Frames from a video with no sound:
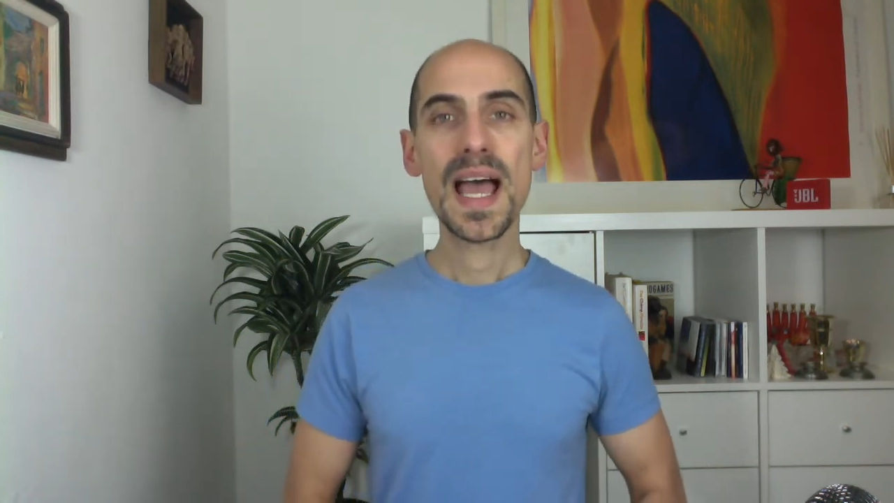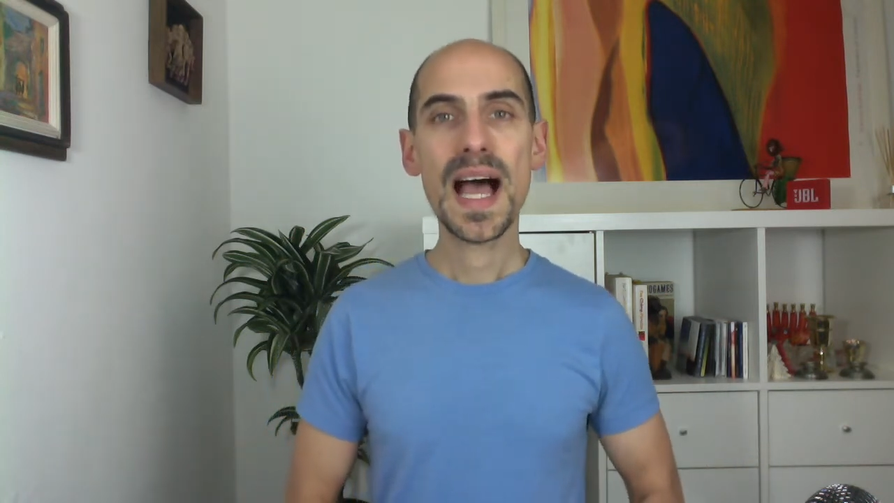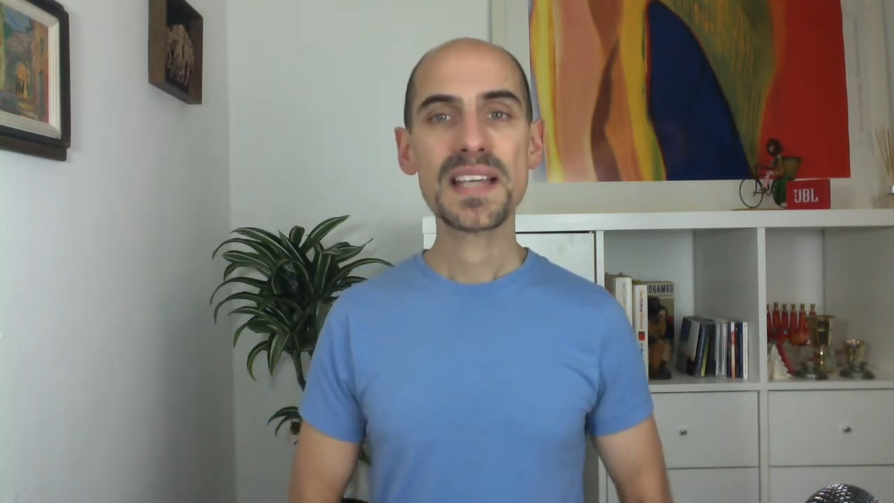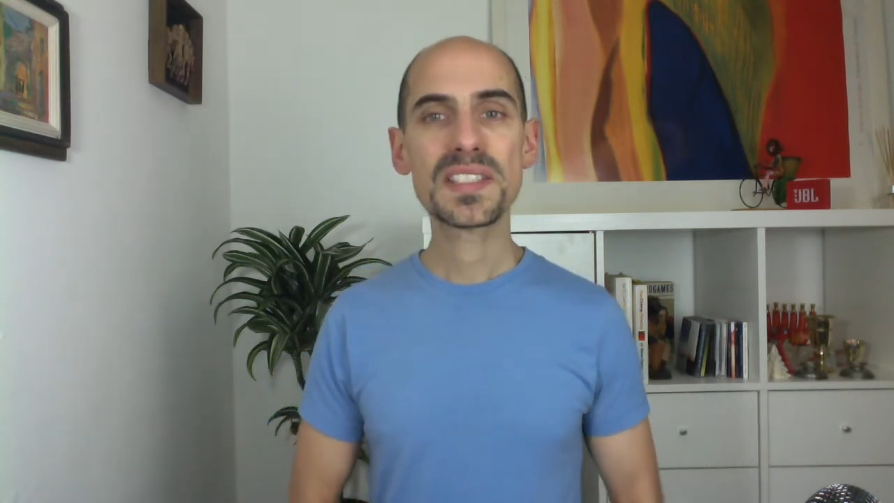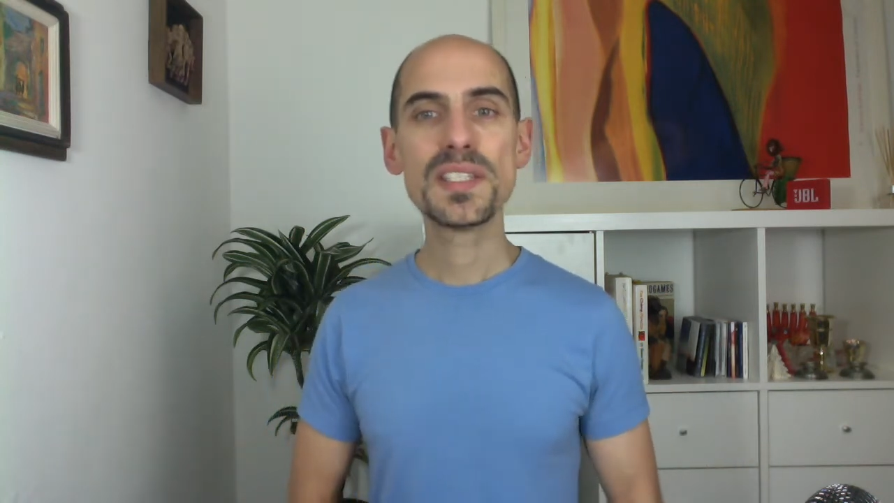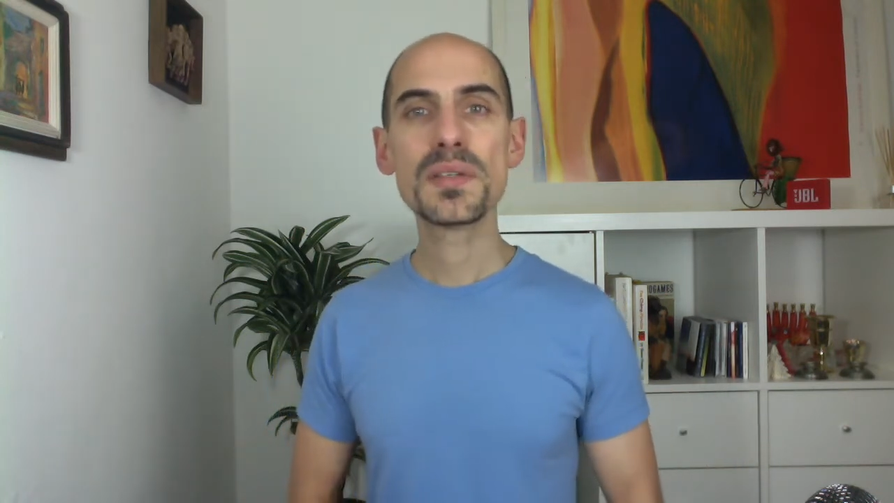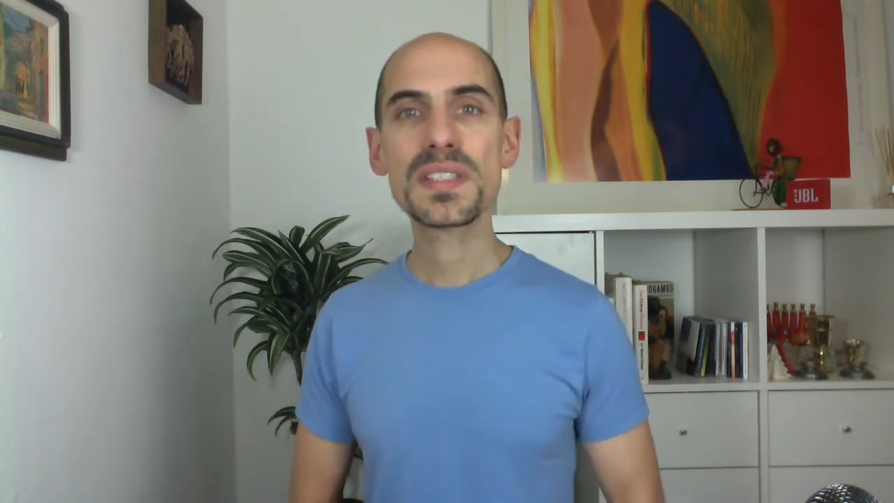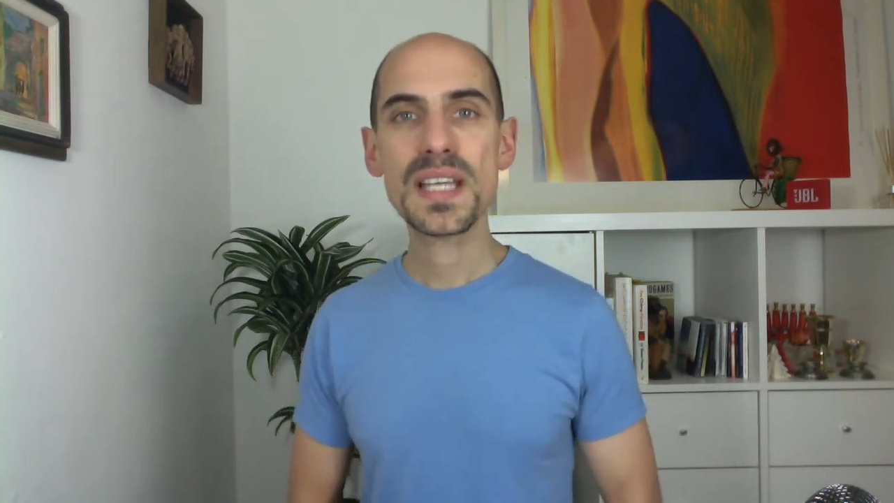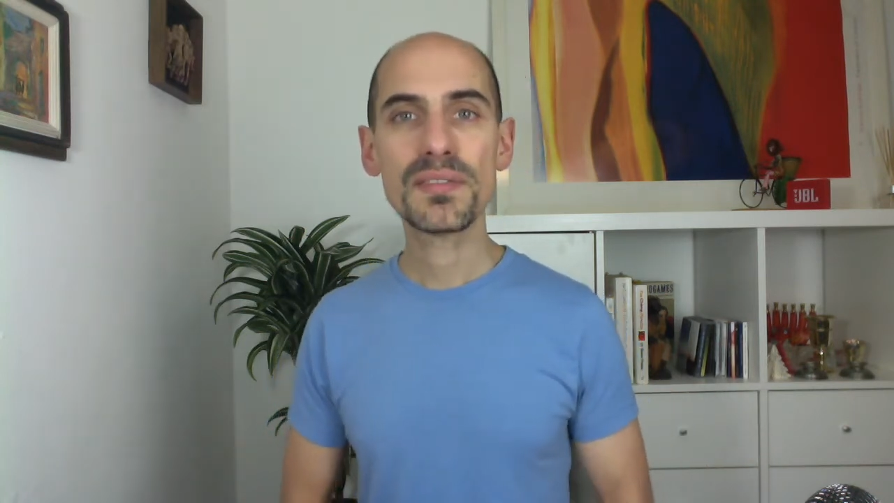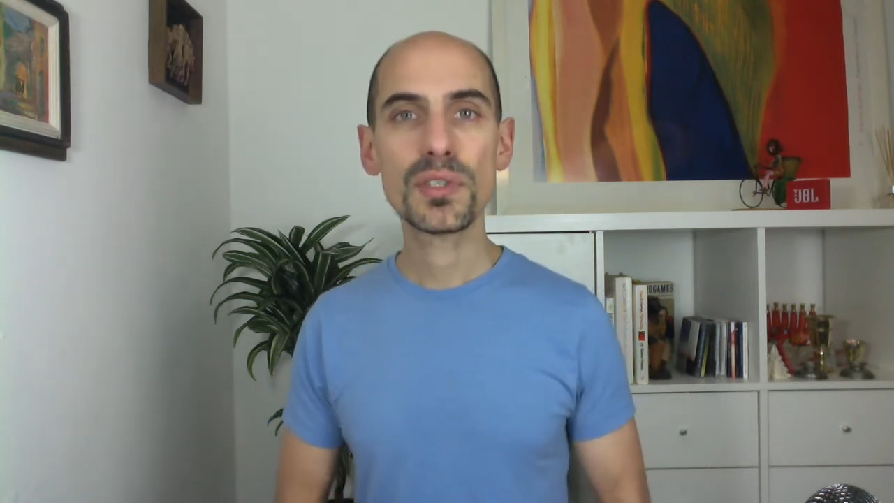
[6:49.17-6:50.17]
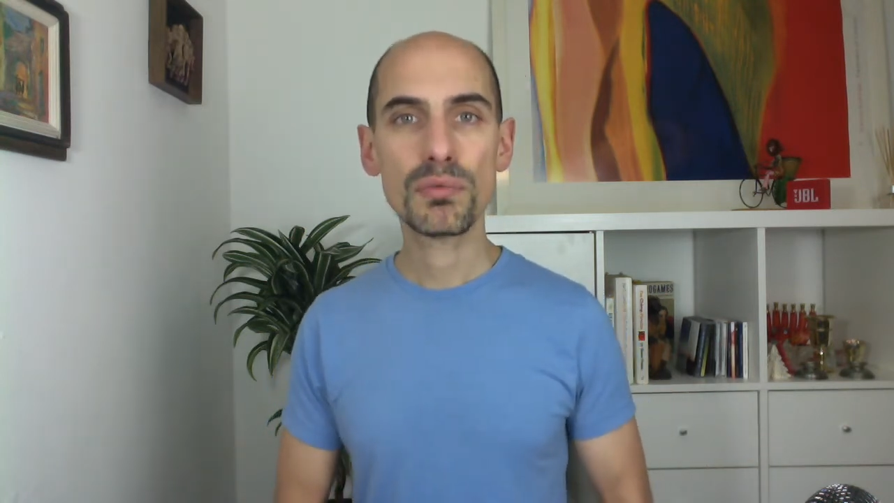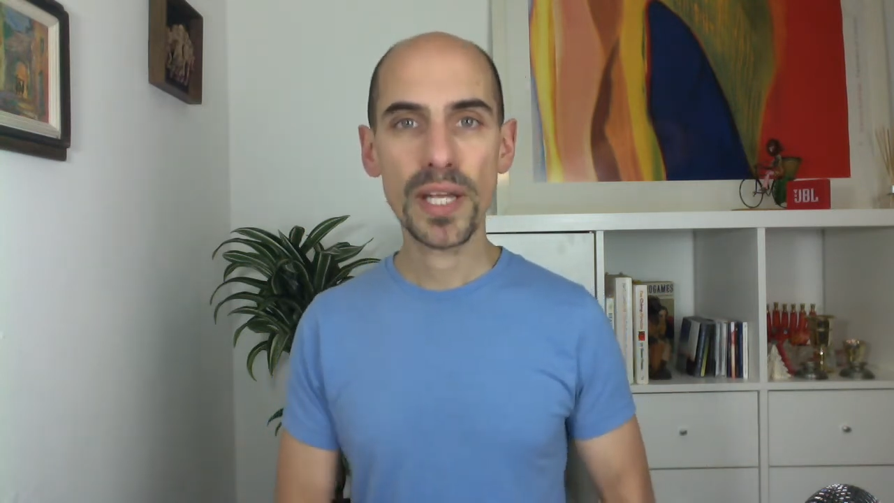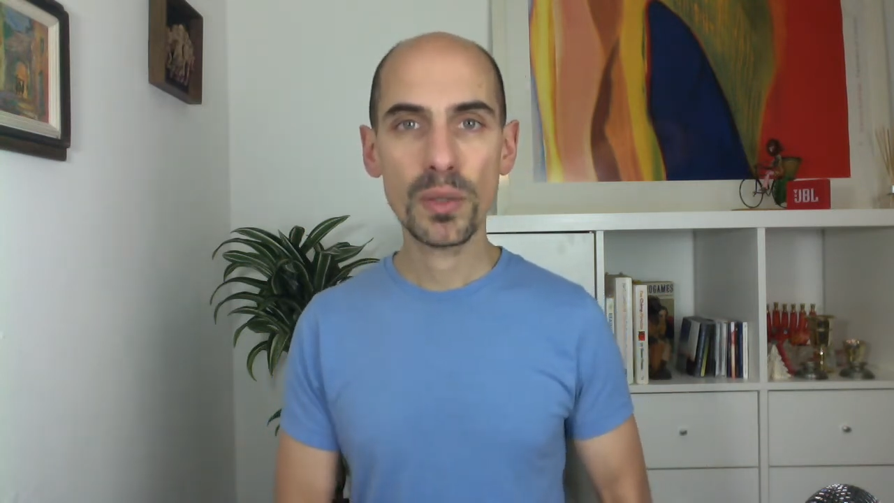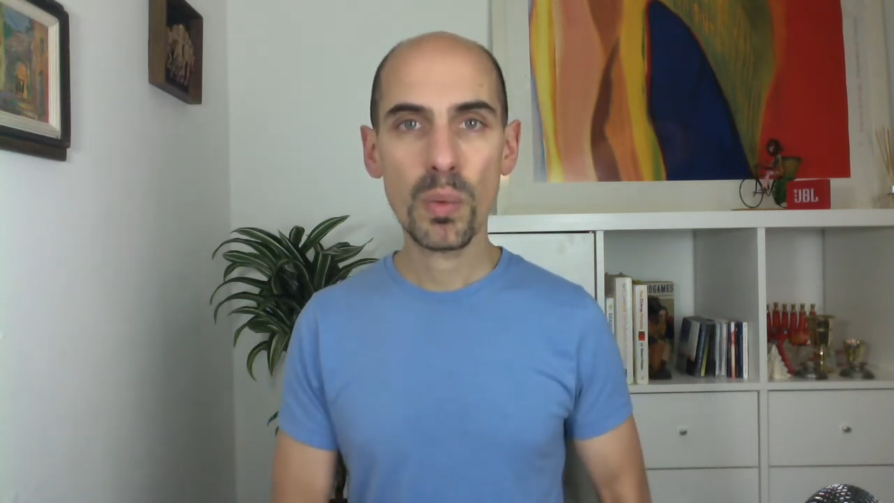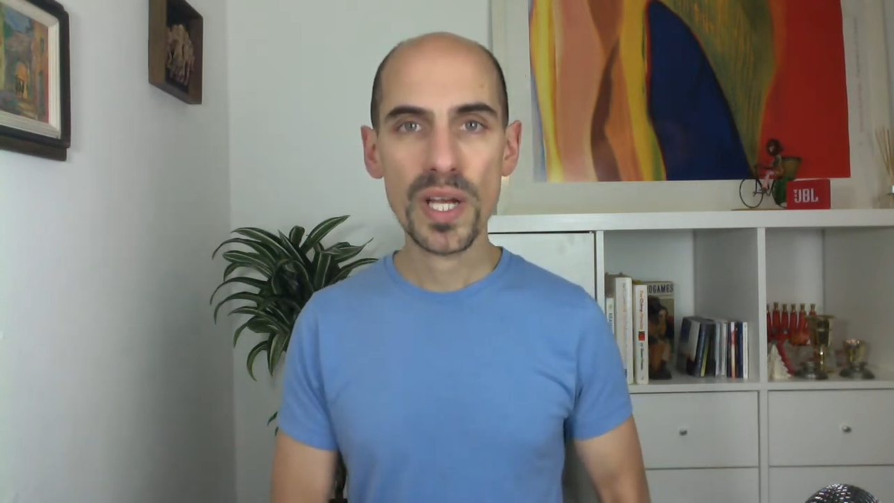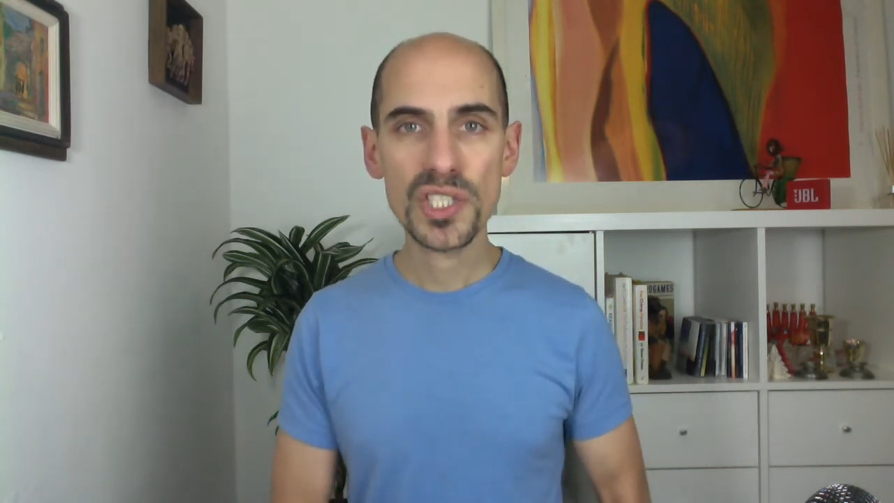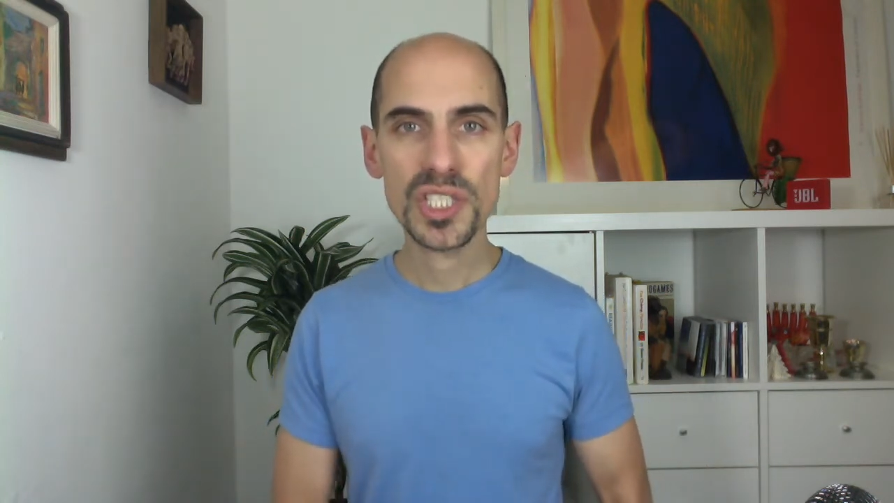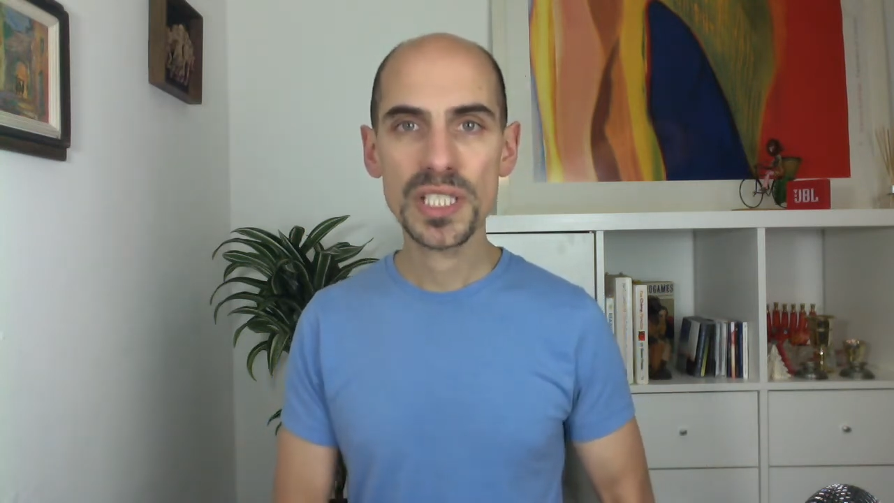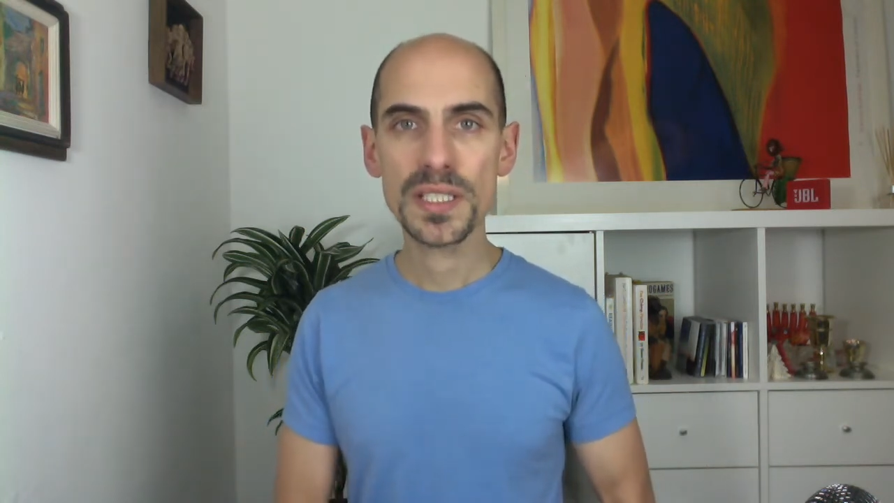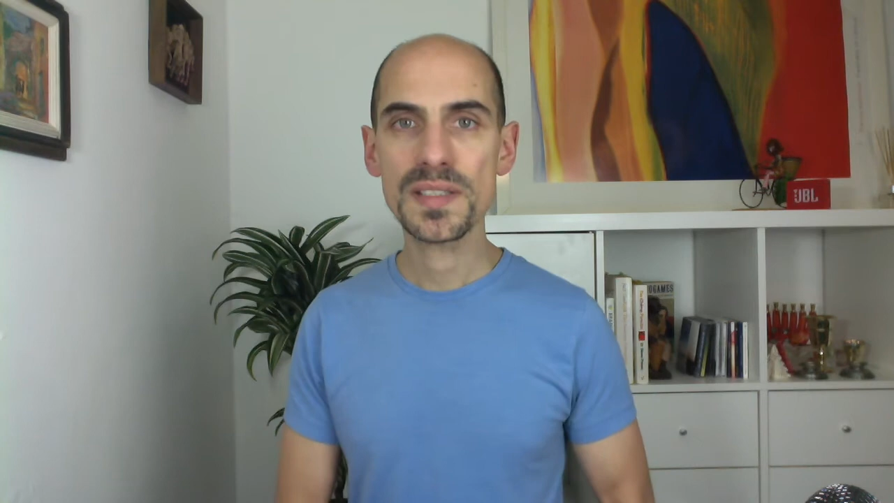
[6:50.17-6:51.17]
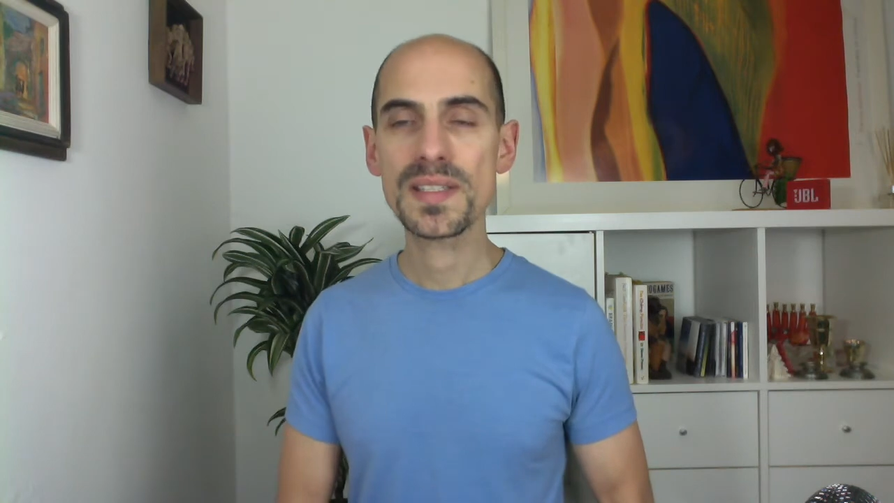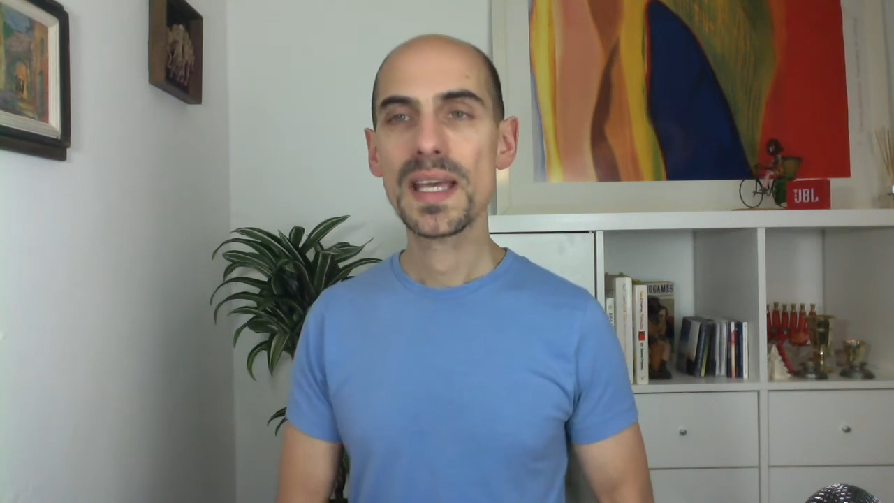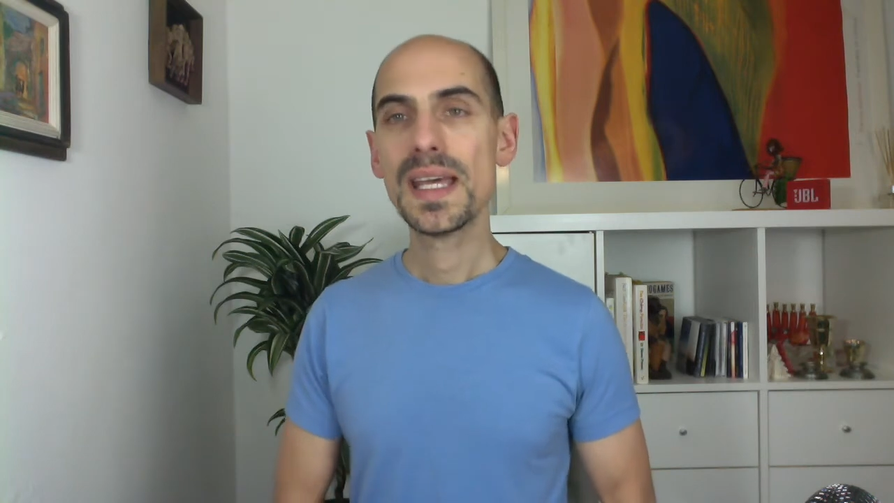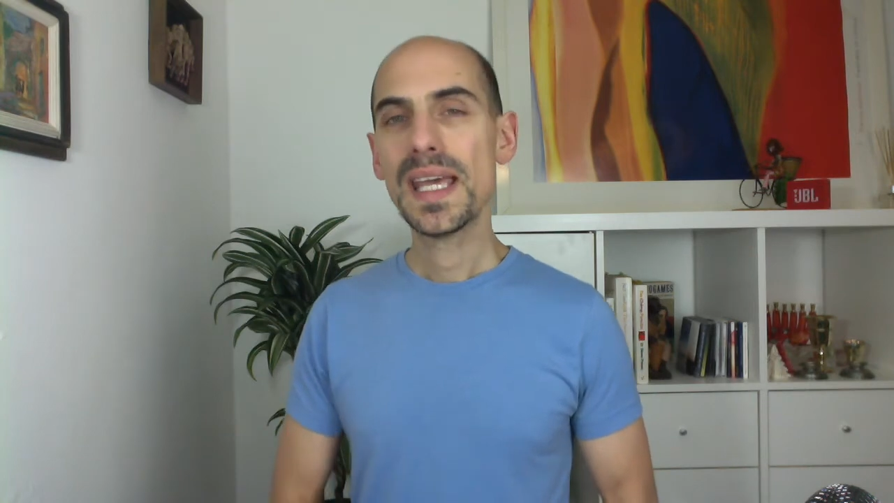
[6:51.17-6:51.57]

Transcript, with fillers: asking yourself the right questions,